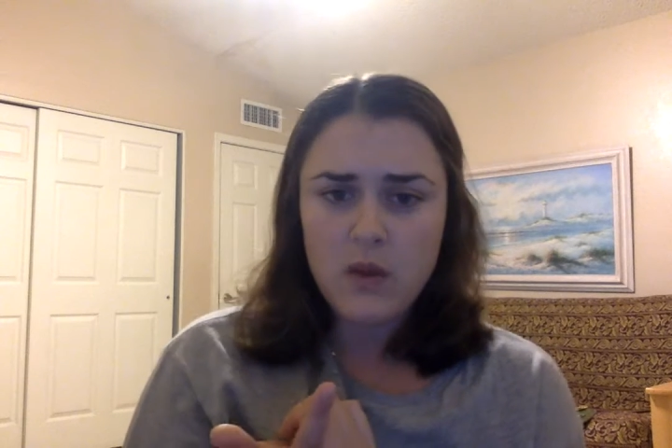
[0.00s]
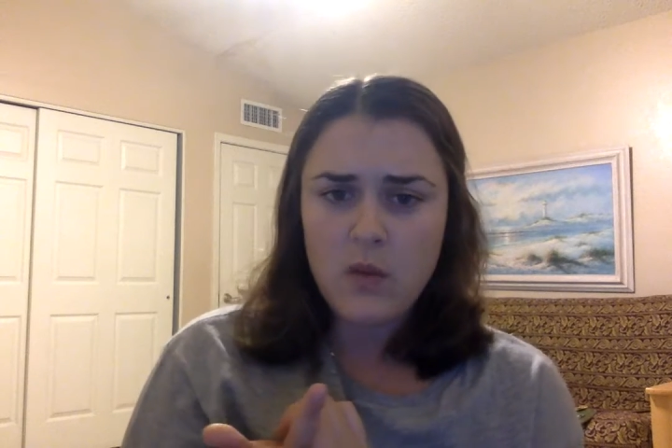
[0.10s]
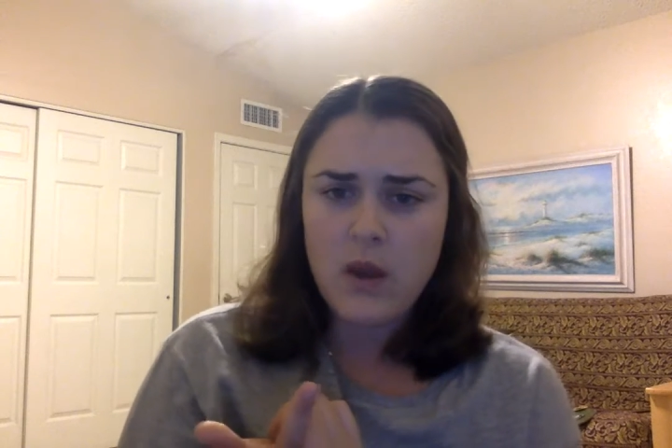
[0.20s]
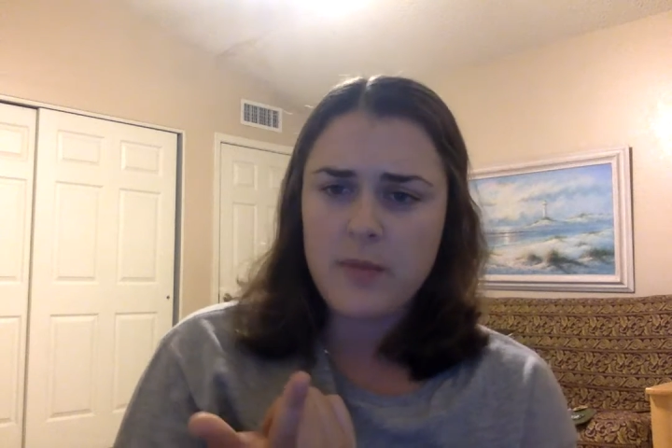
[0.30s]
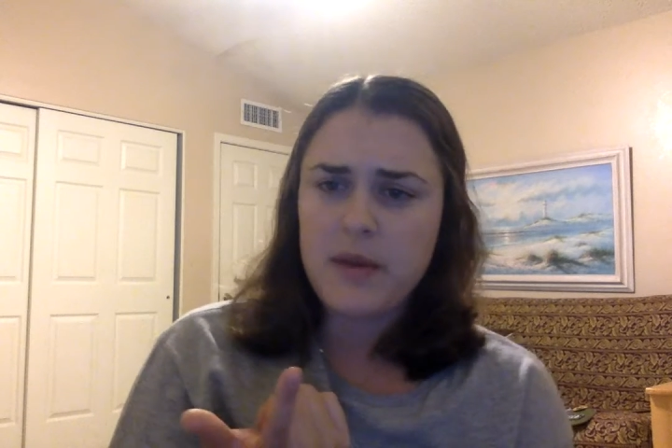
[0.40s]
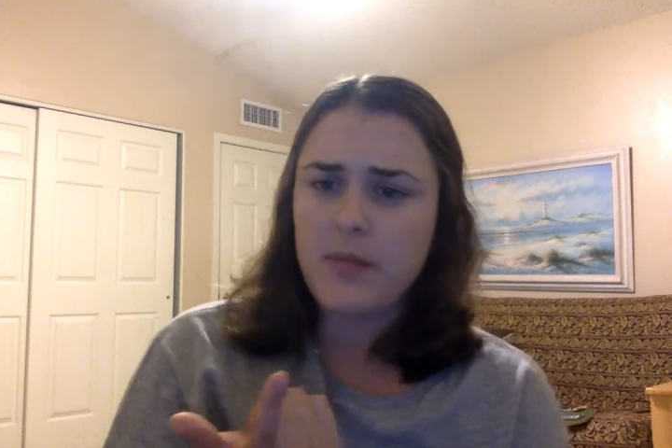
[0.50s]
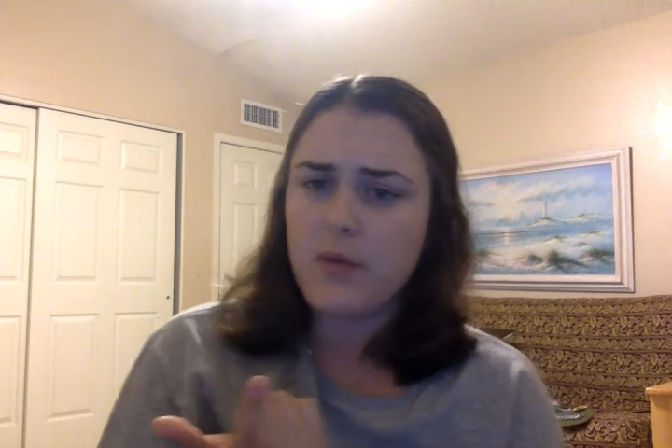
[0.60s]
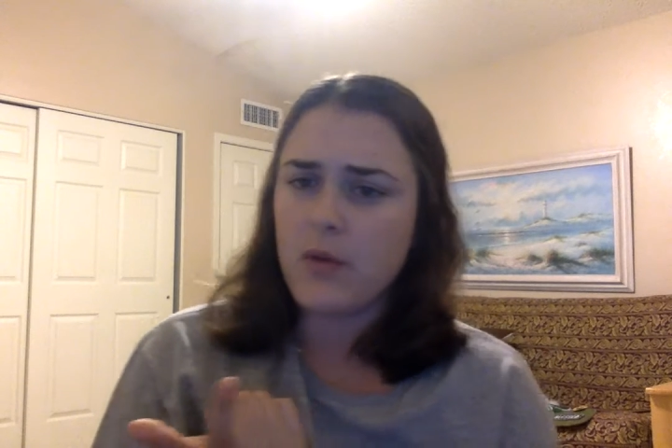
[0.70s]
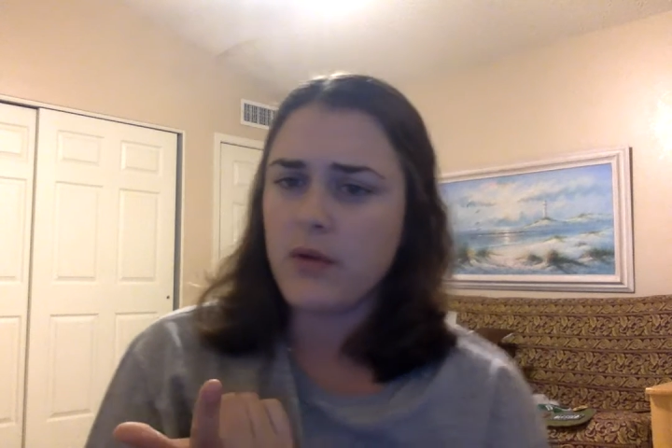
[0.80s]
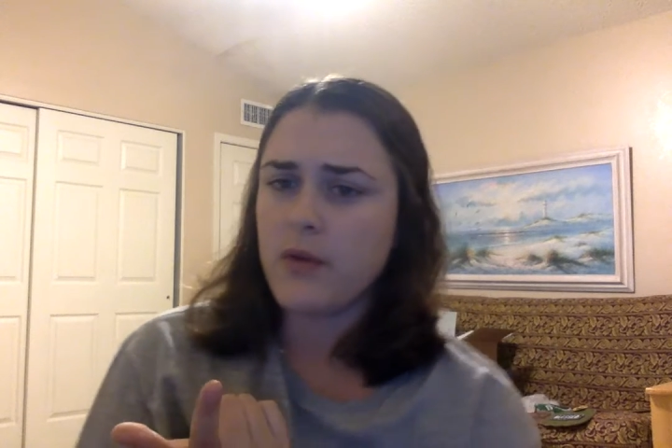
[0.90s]
white
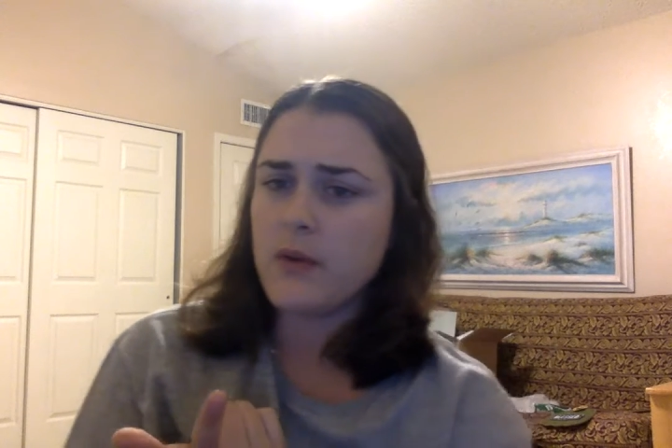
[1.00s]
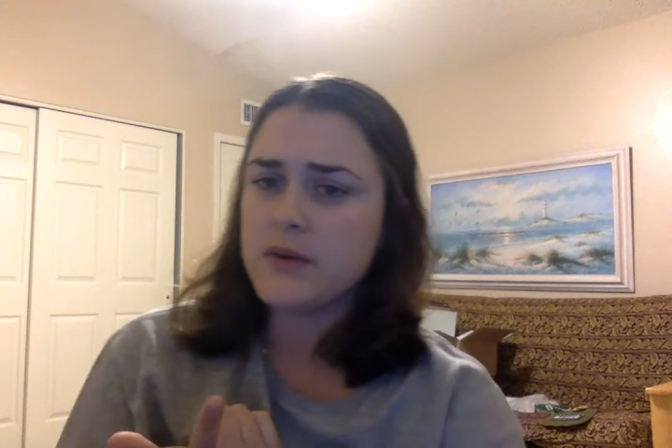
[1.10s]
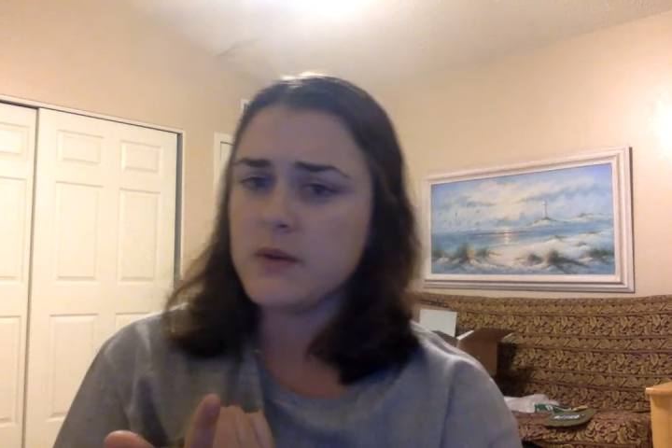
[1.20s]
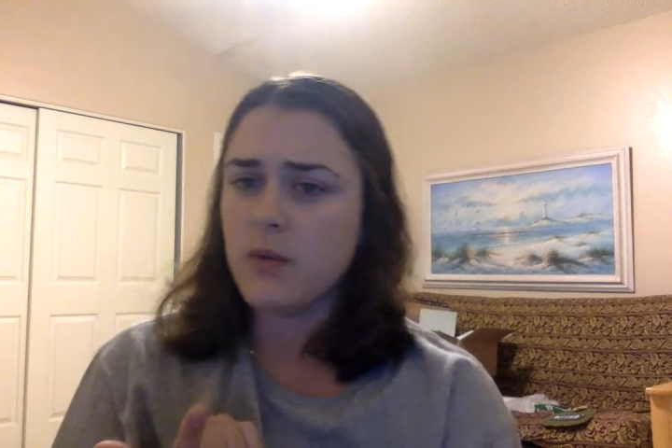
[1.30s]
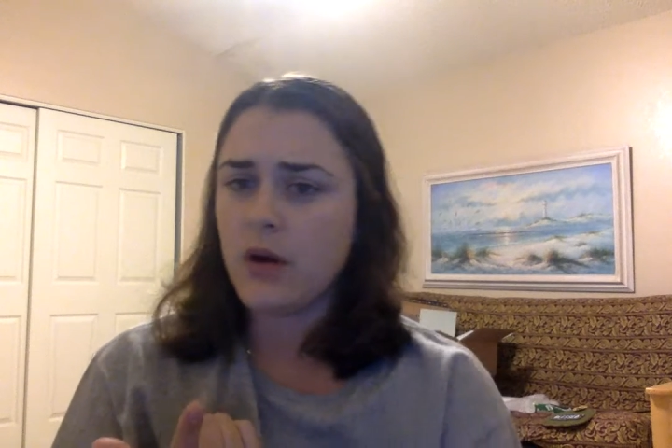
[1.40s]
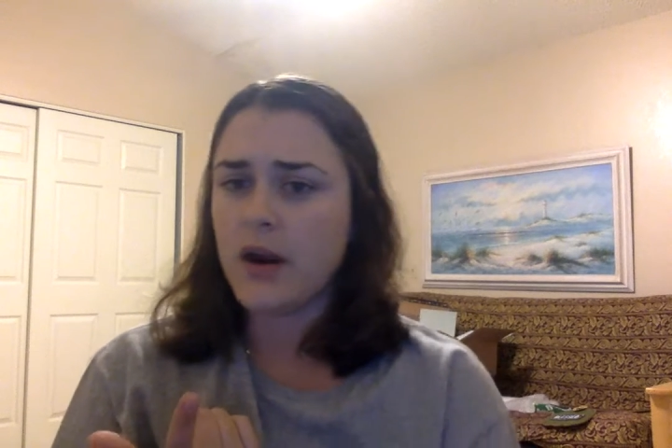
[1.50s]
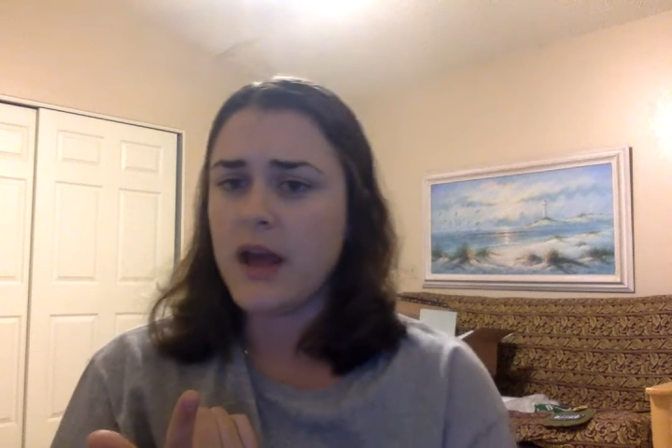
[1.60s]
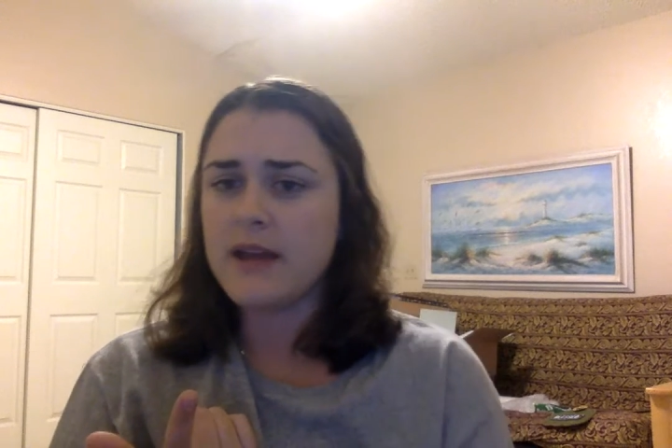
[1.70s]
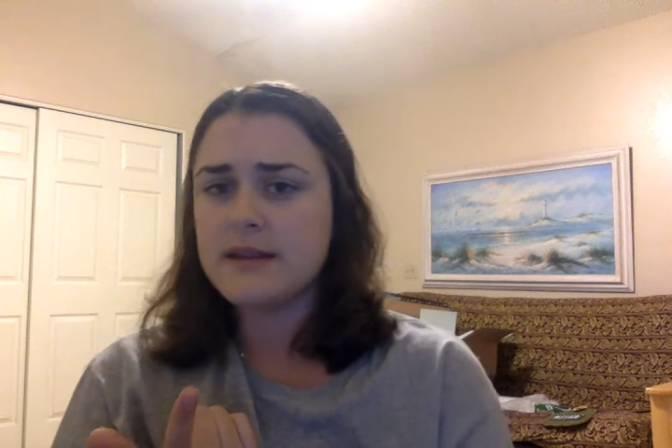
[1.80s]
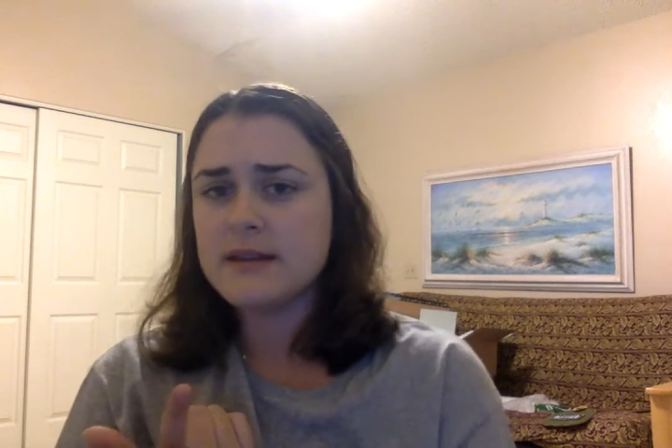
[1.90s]
people or those who are
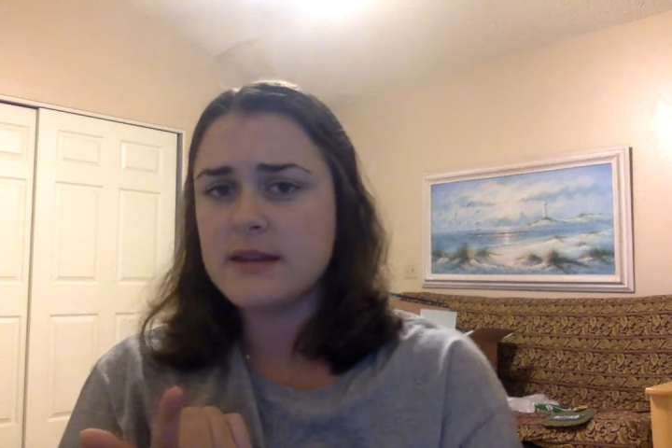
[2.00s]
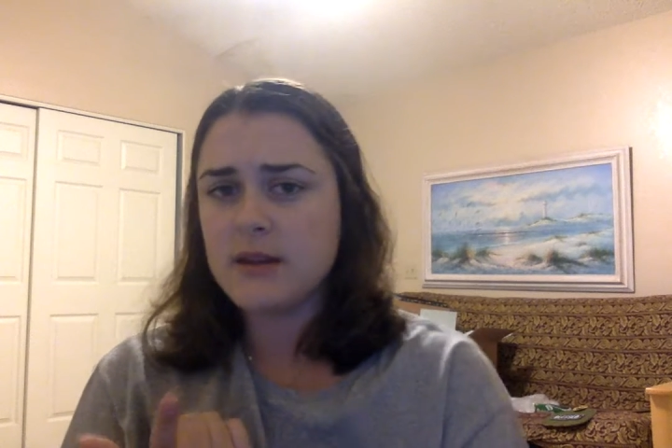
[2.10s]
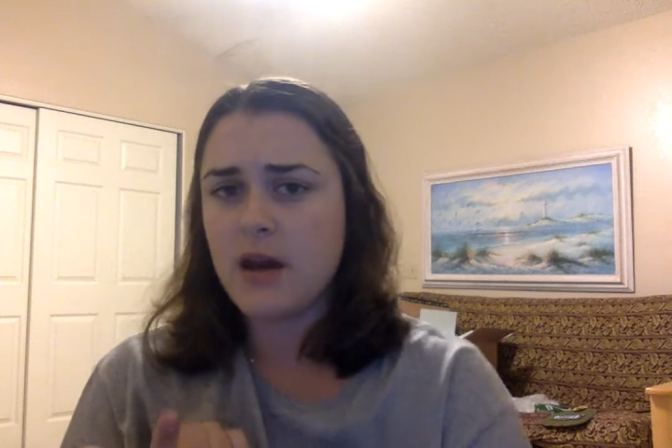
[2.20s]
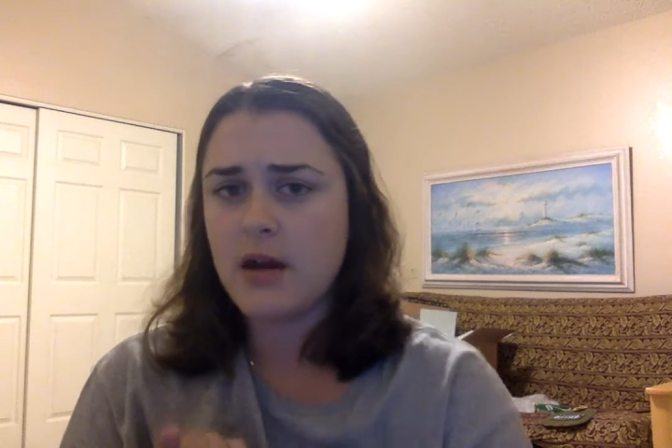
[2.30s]
against